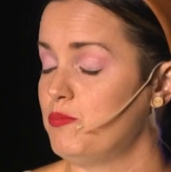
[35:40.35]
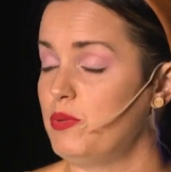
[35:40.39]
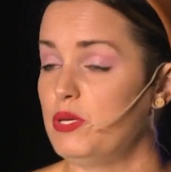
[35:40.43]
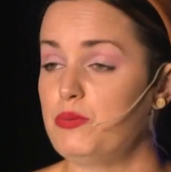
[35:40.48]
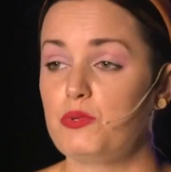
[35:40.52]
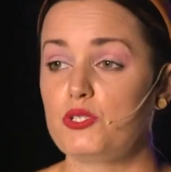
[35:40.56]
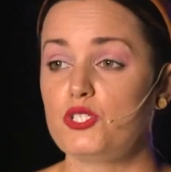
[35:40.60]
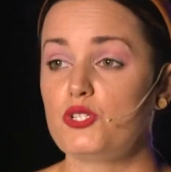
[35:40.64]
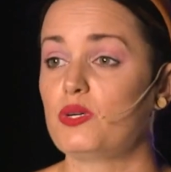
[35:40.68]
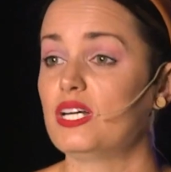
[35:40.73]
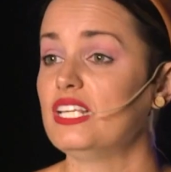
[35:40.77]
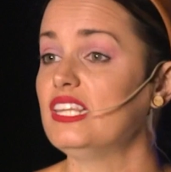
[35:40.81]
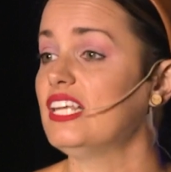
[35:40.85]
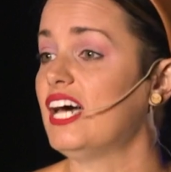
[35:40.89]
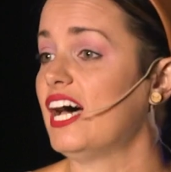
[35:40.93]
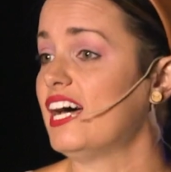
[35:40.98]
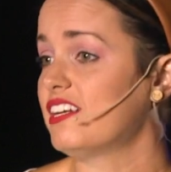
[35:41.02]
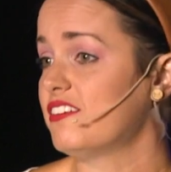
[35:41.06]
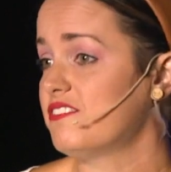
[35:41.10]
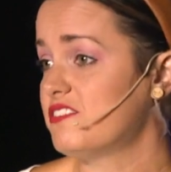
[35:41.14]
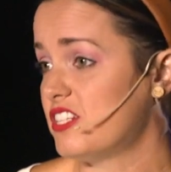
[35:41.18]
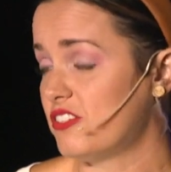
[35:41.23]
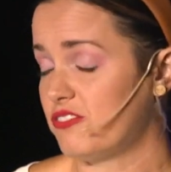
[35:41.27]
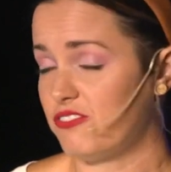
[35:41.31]
and people do a
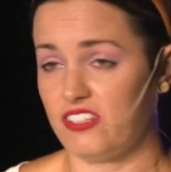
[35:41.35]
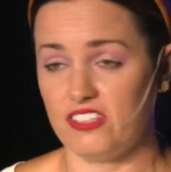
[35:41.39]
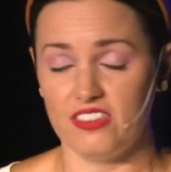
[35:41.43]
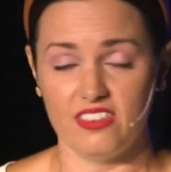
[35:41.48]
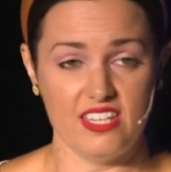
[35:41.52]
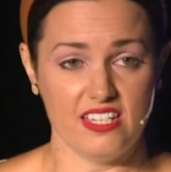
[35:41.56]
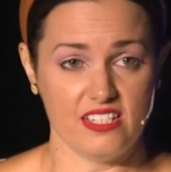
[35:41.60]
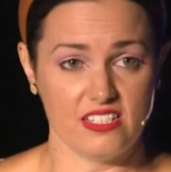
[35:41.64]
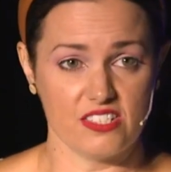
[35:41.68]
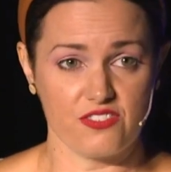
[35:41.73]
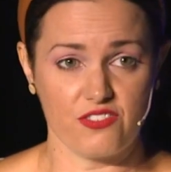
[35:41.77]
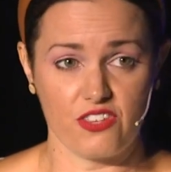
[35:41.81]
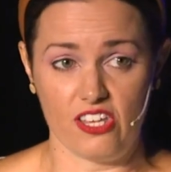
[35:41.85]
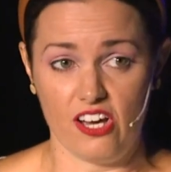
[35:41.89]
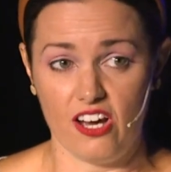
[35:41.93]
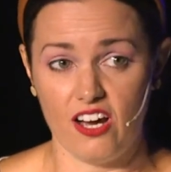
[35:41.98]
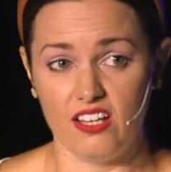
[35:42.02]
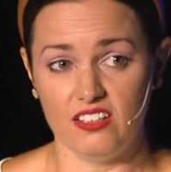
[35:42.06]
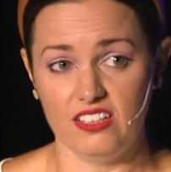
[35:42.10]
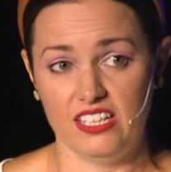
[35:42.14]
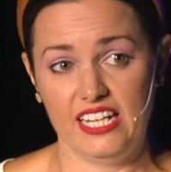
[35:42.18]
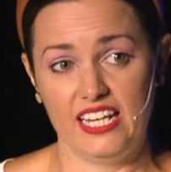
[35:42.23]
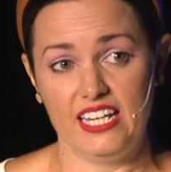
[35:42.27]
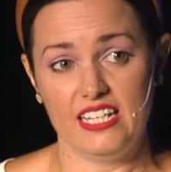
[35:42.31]
lot of different things for
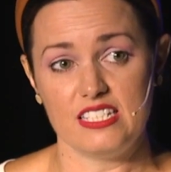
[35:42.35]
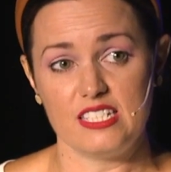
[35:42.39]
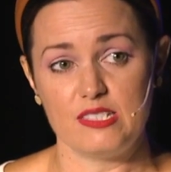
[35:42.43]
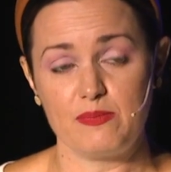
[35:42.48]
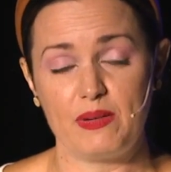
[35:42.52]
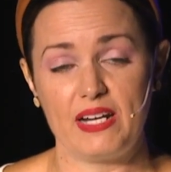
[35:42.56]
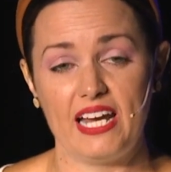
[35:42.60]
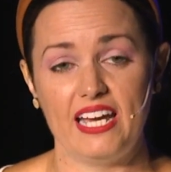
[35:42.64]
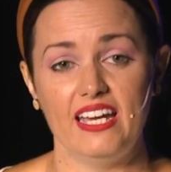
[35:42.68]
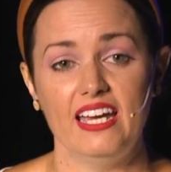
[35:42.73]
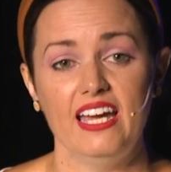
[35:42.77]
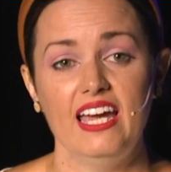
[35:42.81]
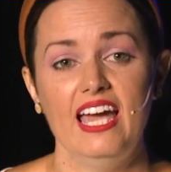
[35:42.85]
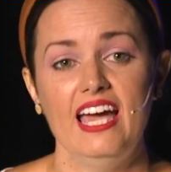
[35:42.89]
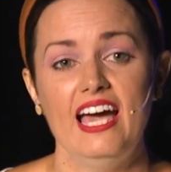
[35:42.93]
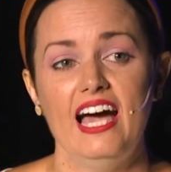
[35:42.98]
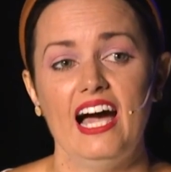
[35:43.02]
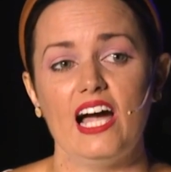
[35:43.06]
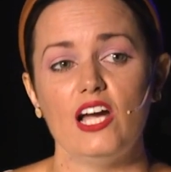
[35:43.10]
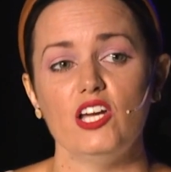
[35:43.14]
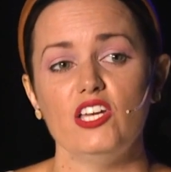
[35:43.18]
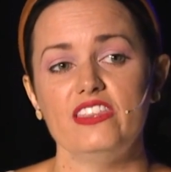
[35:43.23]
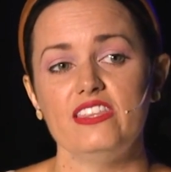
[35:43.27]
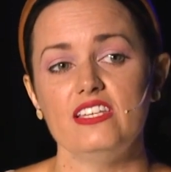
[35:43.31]
the holidays, but I,
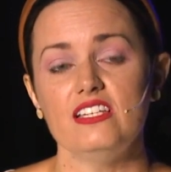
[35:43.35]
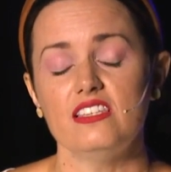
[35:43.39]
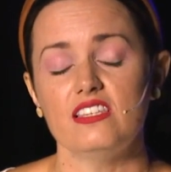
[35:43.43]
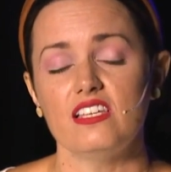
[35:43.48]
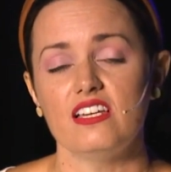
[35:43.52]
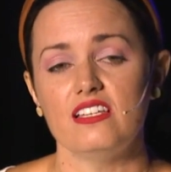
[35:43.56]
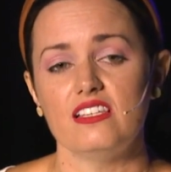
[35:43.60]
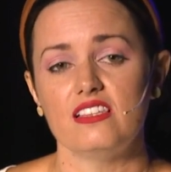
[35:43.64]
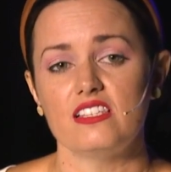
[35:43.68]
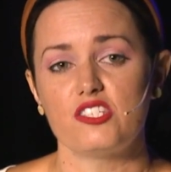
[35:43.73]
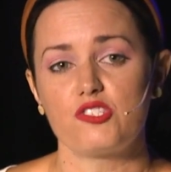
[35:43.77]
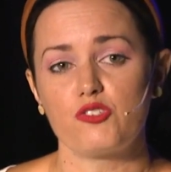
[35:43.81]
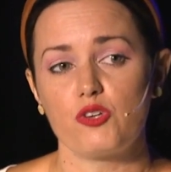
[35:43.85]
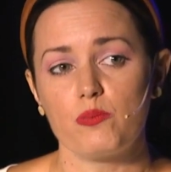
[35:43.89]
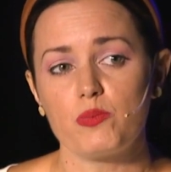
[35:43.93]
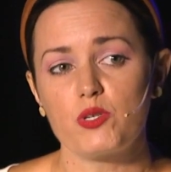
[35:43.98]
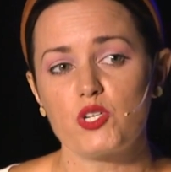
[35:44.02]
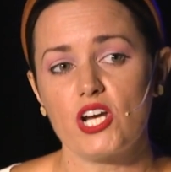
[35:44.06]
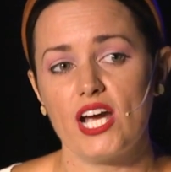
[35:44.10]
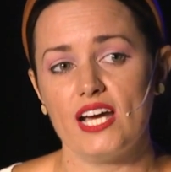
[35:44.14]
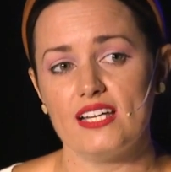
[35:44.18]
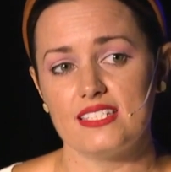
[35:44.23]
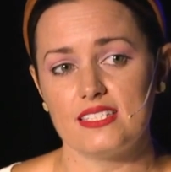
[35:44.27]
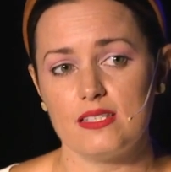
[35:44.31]
I think that the
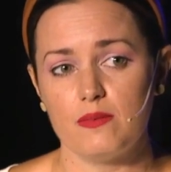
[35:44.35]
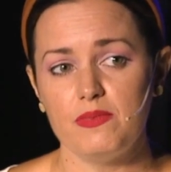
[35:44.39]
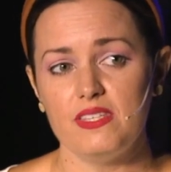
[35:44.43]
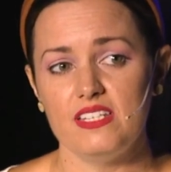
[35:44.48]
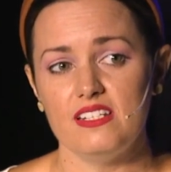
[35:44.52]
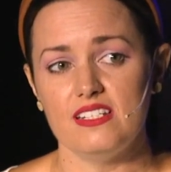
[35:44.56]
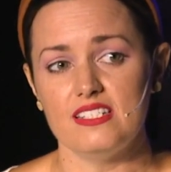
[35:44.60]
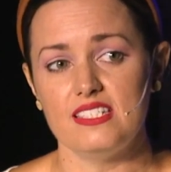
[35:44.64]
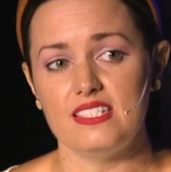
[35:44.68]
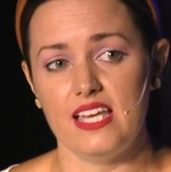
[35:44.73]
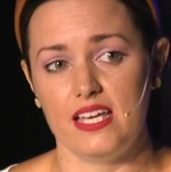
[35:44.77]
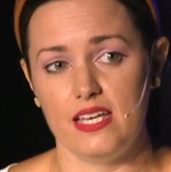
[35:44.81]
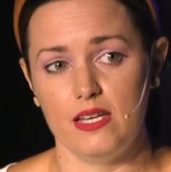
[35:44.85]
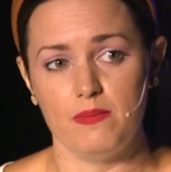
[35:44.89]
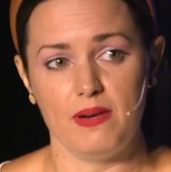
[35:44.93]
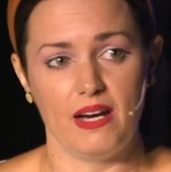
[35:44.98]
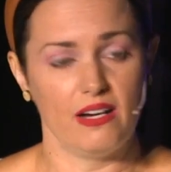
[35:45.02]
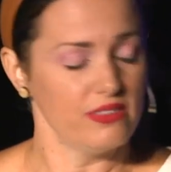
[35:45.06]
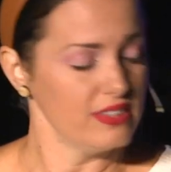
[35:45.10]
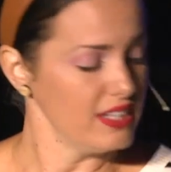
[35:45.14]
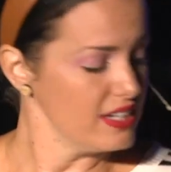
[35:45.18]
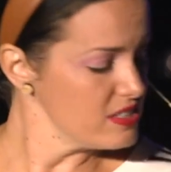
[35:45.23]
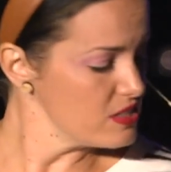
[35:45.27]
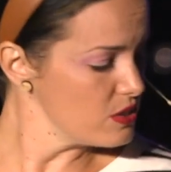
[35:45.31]
scripture has something to
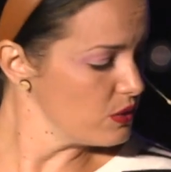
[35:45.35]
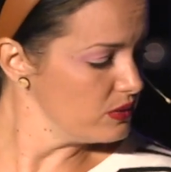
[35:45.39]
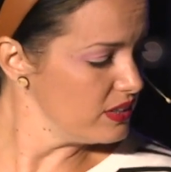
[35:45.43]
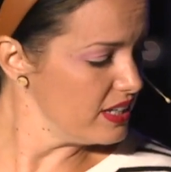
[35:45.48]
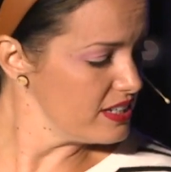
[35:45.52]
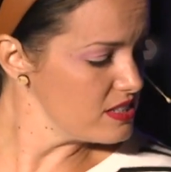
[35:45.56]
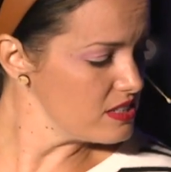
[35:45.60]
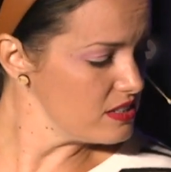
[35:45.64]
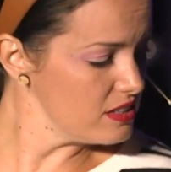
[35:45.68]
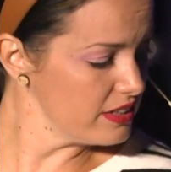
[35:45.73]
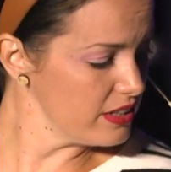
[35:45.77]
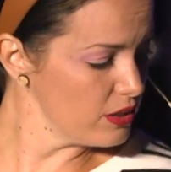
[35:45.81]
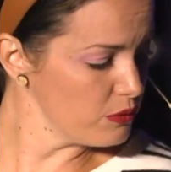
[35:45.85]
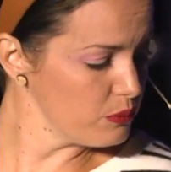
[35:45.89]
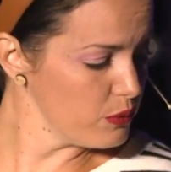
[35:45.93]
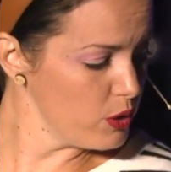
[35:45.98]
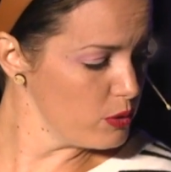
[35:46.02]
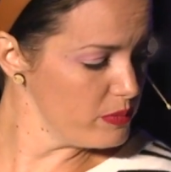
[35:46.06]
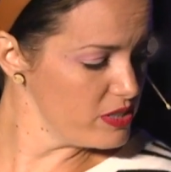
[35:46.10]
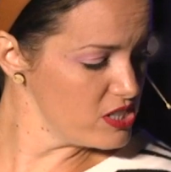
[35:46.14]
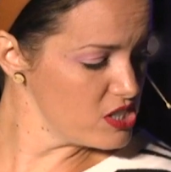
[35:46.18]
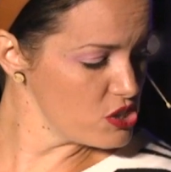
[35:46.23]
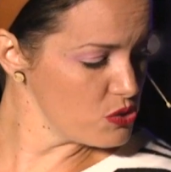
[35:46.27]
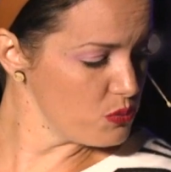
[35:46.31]
say about that. So let's look
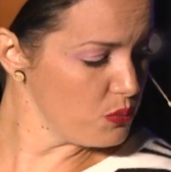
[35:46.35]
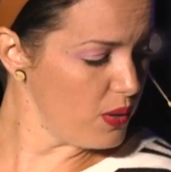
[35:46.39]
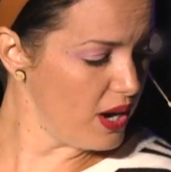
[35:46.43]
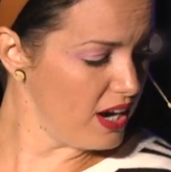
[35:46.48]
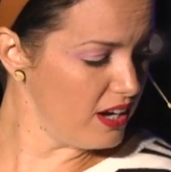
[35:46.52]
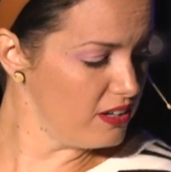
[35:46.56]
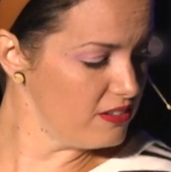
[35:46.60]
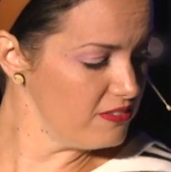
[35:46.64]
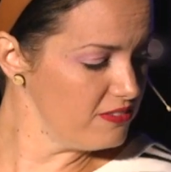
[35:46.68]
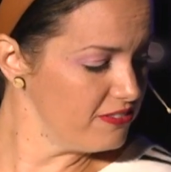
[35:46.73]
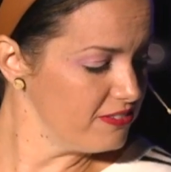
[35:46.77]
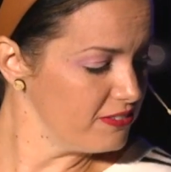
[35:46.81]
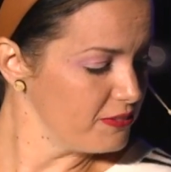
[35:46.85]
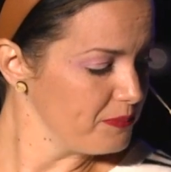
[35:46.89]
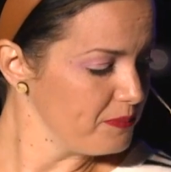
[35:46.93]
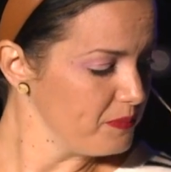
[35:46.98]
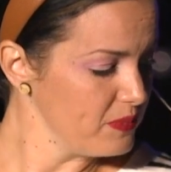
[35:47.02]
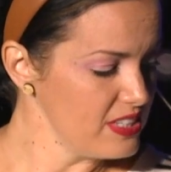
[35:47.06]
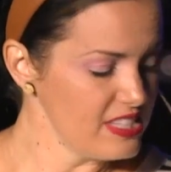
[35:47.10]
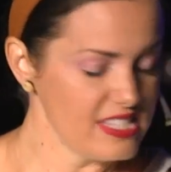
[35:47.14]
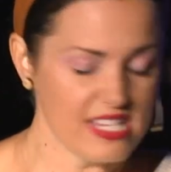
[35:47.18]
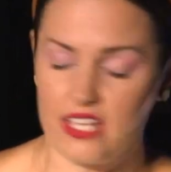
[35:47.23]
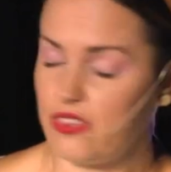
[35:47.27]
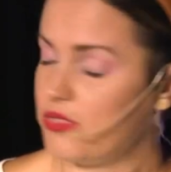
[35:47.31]
at Romans twelve,
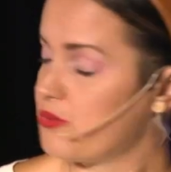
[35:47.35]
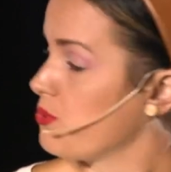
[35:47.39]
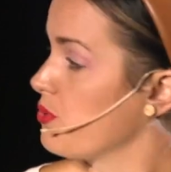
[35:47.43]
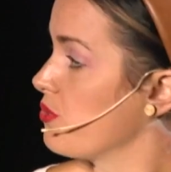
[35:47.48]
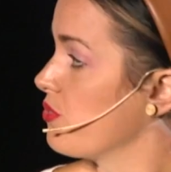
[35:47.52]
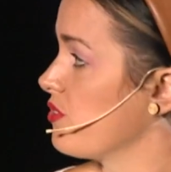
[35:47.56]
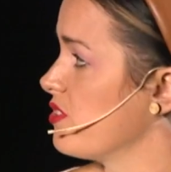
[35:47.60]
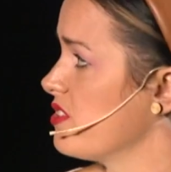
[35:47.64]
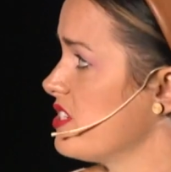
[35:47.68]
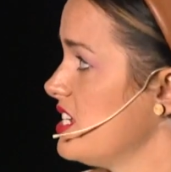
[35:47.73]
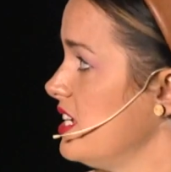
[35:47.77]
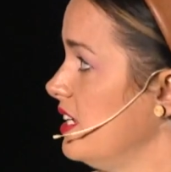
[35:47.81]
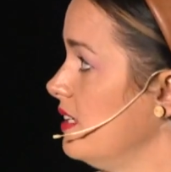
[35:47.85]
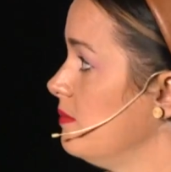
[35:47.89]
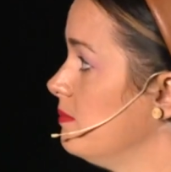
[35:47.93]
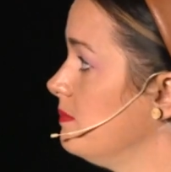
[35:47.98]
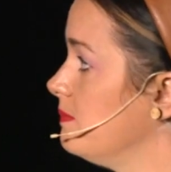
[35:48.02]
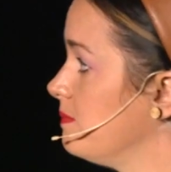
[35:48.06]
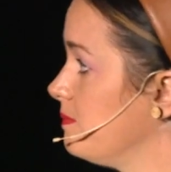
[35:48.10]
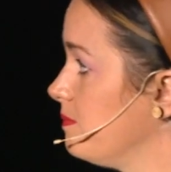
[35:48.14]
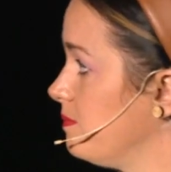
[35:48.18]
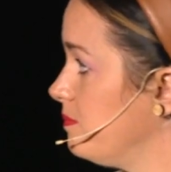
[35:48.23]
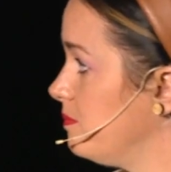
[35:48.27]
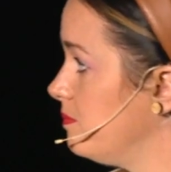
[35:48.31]
ten through
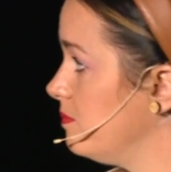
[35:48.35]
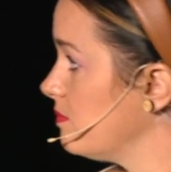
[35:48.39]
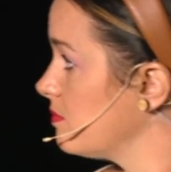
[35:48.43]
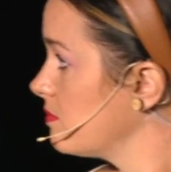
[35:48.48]
thirteen.